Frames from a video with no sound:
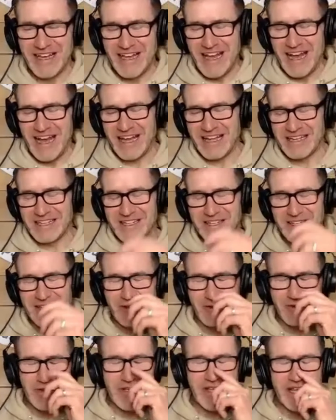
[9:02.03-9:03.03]
And
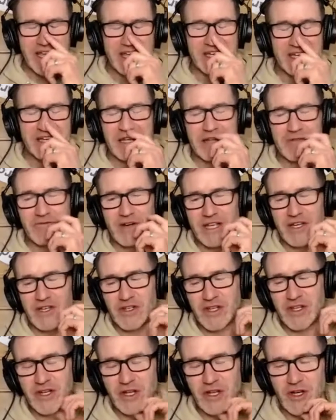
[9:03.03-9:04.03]
you're saying in
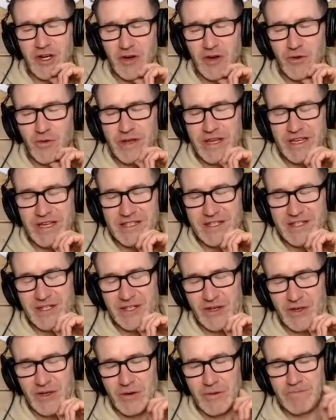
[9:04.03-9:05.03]
relation to the color wheels,
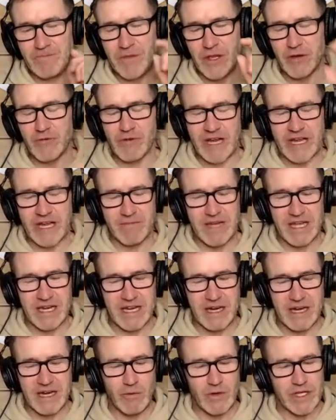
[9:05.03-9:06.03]
so you recommend
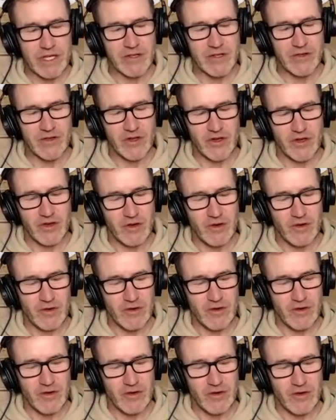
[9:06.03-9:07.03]
anyone that does your
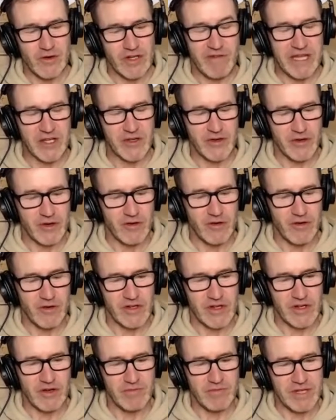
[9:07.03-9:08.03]
course, and we've mentioned your
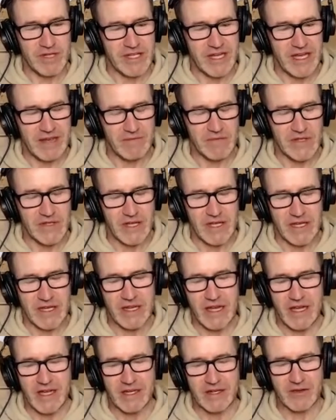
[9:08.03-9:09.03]
course a couple of times
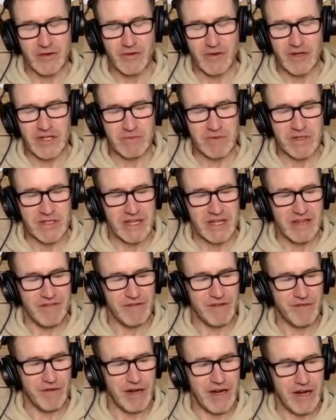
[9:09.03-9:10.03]
on Christmas
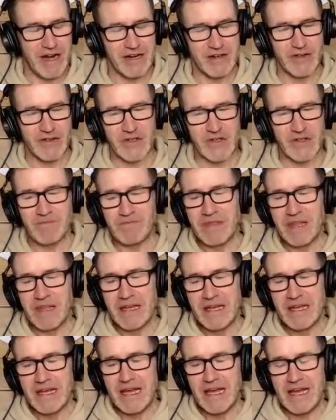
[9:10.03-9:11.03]
gifts for gardeners.
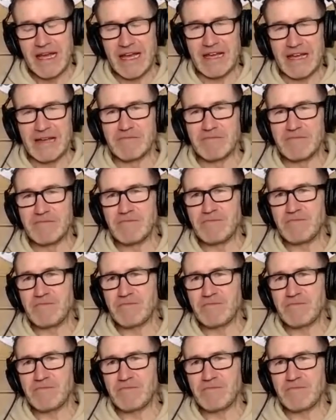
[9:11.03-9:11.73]
Um,